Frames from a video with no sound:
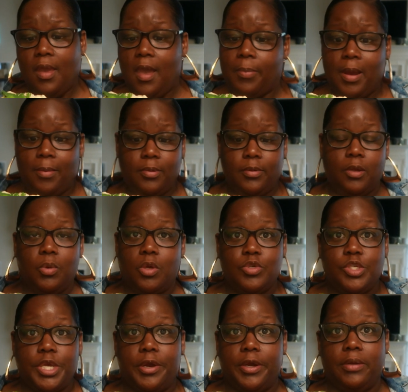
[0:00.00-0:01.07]
I probably
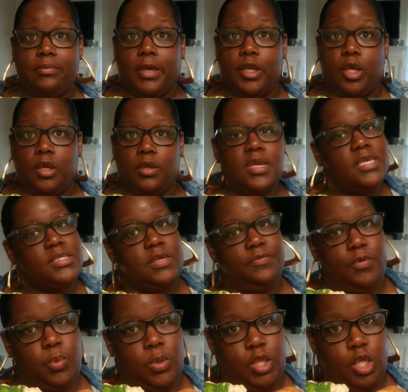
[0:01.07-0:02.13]
won't share it at all,
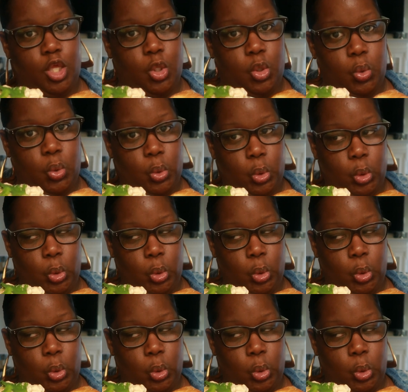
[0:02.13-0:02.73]
except for with you.